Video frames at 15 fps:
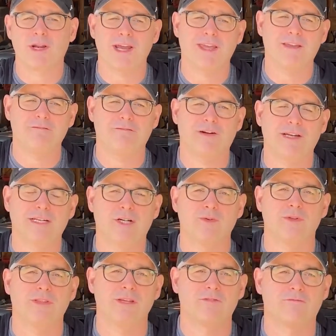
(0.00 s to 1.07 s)
I can find
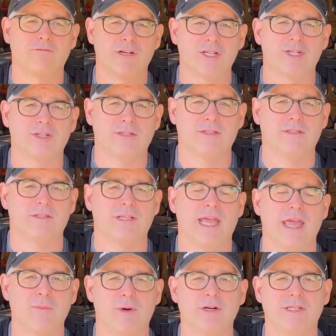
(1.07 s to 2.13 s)
out, the original
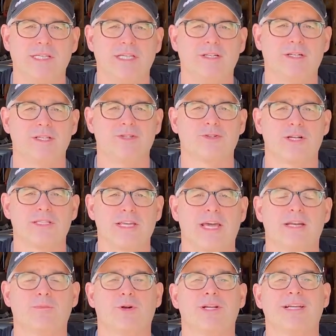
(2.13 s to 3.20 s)
MRT hood struts had
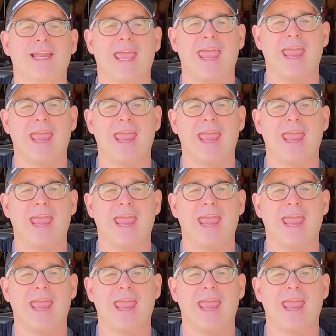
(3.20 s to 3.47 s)
about an